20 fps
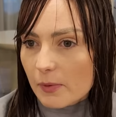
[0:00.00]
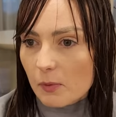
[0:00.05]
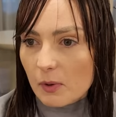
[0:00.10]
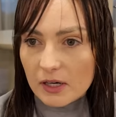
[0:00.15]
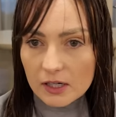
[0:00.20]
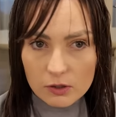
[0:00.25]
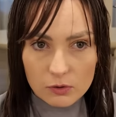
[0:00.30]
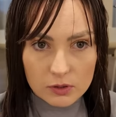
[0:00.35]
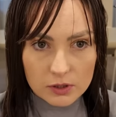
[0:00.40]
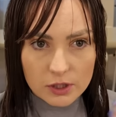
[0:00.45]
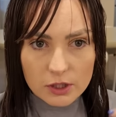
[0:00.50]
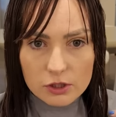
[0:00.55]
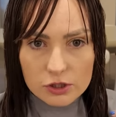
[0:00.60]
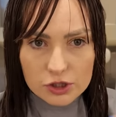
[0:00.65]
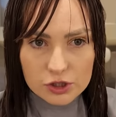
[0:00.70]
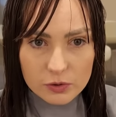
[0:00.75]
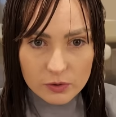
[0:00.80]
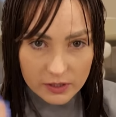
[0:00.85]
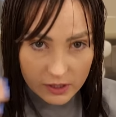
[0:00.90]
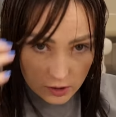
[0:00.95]
want to go a little
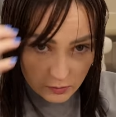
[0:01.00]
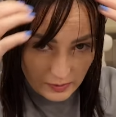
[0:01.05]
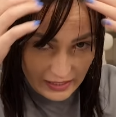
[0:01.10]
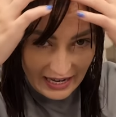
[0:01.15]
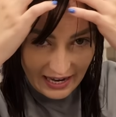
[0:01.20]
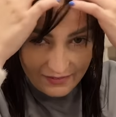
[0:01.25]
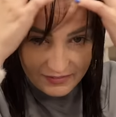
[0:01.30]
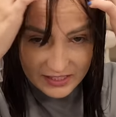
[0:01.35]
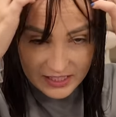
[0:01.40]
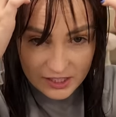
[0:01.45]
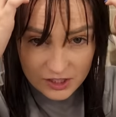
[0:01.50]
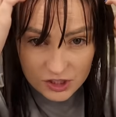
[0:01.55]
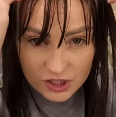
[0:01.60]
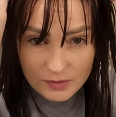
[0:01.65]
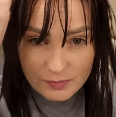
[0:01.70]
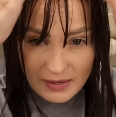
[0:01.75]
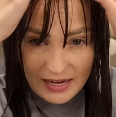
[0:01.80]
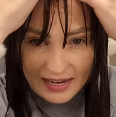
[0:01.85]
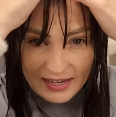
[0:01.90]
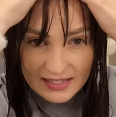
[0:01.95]
shorter. We haven't touched the
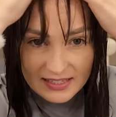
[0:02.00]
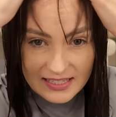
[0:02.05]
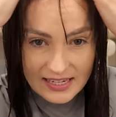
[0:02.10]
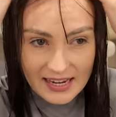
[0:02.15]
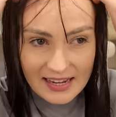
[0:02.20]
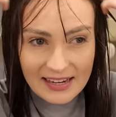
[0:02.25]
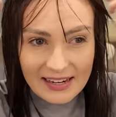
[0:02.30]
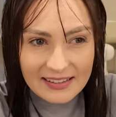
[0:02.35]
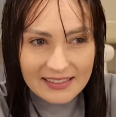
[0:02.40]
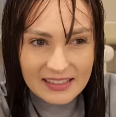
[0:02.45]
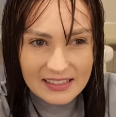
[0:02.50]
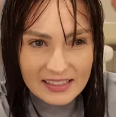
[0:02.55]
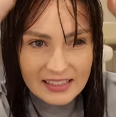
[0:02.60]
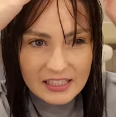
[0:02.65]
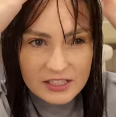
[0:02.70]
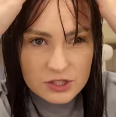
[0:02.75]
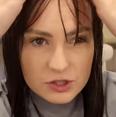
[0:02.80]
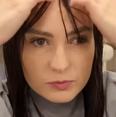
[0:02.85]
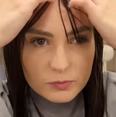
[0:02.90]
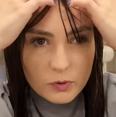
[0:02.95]
bangs yet. I think I'm
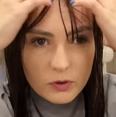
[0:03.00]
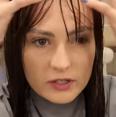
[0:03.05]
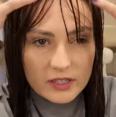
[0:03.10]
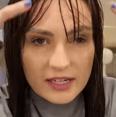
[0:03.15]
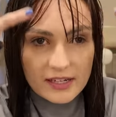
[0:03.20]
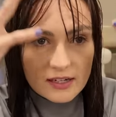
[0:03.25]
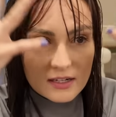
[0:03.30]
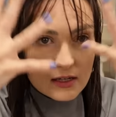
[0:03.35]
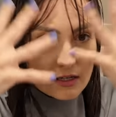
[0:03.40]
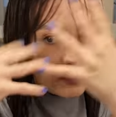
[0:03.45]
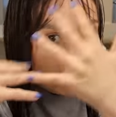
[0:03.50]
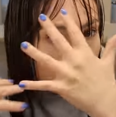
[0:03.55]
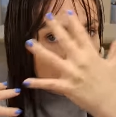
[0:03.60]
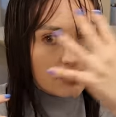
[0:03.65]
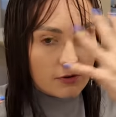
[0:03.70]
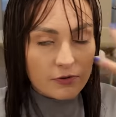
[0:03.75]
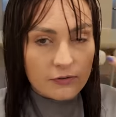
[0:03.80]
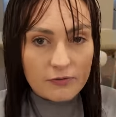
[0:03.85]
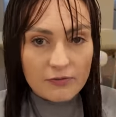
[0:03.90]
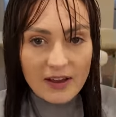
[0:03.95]
going to do more like
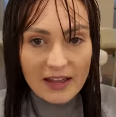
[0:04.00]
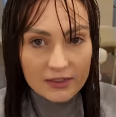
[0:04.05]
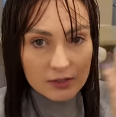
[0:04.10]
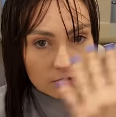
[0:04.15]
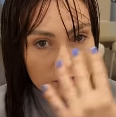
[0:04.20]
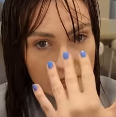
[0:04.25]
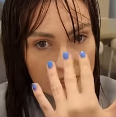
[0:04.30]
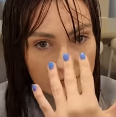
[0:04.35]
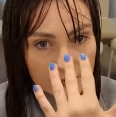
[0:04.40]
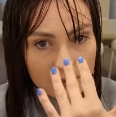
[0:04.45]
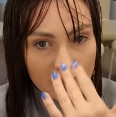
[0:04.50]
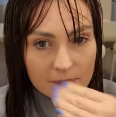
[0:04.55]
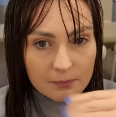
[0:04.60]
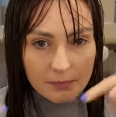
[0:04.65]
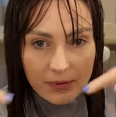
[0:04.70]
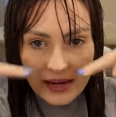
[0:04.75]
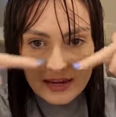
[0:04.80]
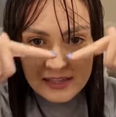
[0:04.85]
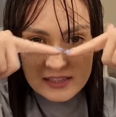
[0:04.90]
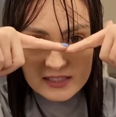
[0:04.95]
feathery front
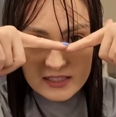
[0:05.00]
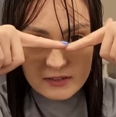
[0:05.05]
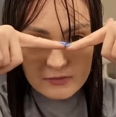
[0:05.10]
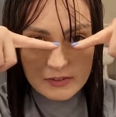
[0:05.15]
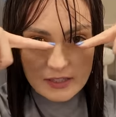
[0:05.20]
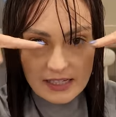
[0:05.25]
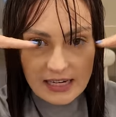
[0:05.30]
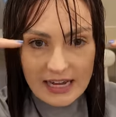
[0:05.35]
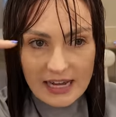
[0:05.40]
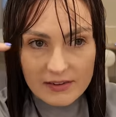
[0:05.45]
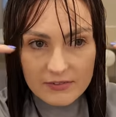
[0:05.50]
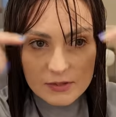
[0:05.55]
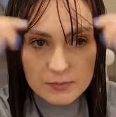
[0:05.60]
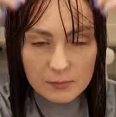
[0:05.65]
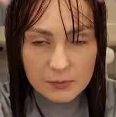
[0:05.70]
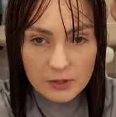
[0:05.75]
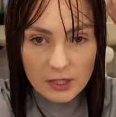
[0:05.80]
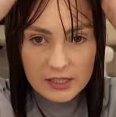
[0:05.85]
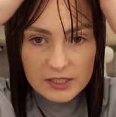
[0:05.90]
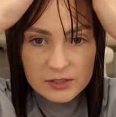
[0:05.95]
bang instead of like a heavy
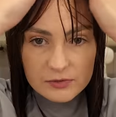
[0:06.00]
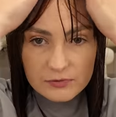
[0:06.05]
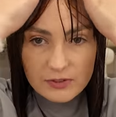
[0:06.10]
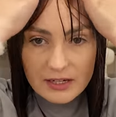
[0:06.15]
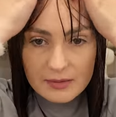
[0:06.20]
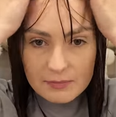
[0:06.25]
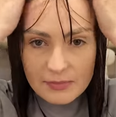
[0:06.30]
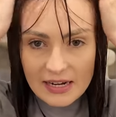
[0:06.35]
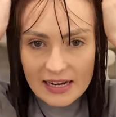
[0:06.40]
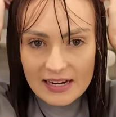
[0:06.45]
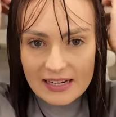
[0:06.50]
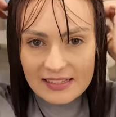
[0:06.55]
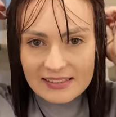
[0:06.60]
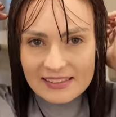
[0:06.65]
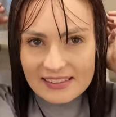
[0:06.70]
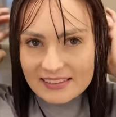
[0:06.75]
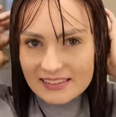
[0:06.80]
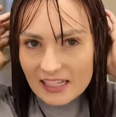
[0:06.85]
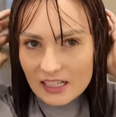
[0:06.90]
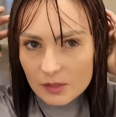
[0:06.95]
blunt front bang. I
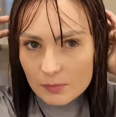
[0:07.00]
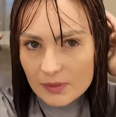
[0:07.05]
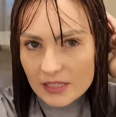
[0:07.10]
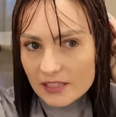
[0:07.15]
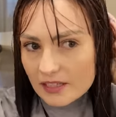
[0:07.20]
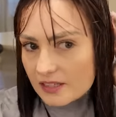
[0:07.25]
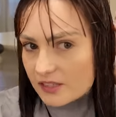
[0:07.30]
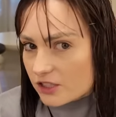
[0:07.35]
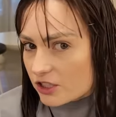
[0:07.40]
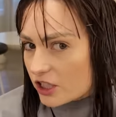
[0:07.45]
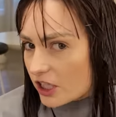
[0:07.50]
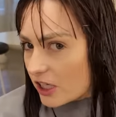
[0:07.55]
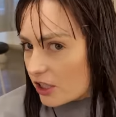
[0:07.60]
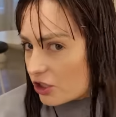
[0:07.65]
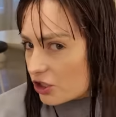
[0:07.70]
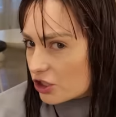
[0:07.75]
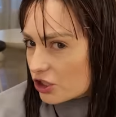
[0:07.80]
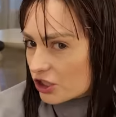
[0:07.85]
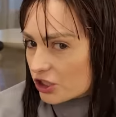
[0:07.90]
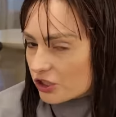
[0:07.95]
think that'll be a nice
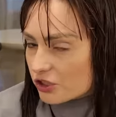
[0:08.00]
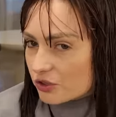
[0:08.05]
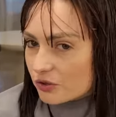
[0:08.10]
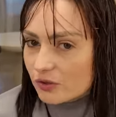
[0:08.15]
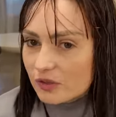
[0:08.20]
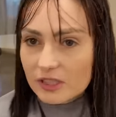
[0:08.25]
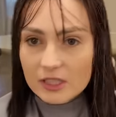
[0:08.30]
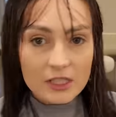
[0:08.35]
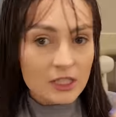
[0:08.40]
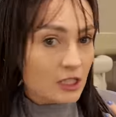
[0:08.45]
change too.